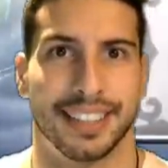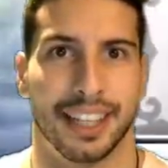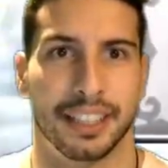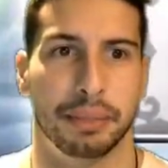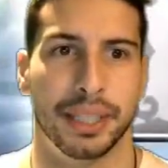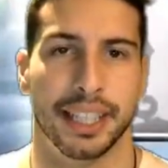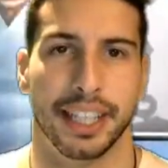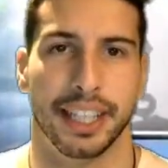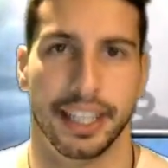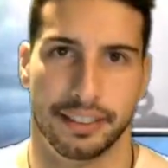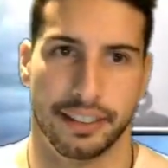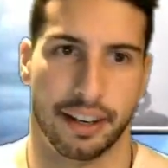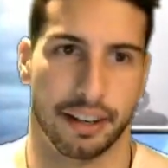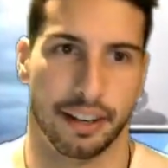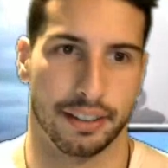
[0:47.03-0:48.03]
be in
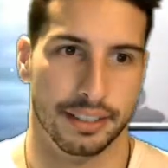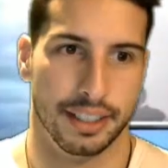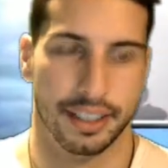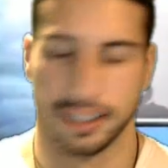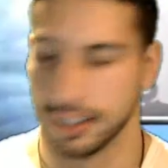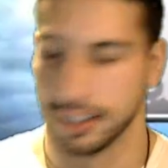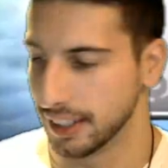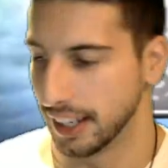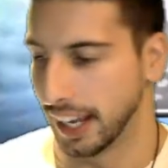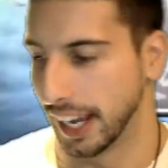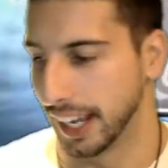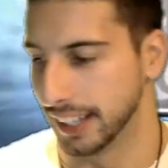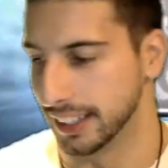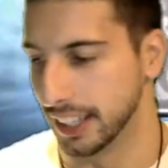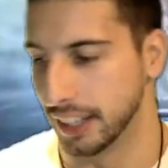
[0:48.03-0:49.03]
there.
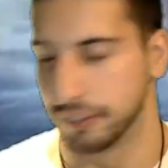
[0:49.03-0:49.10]
And uh, if you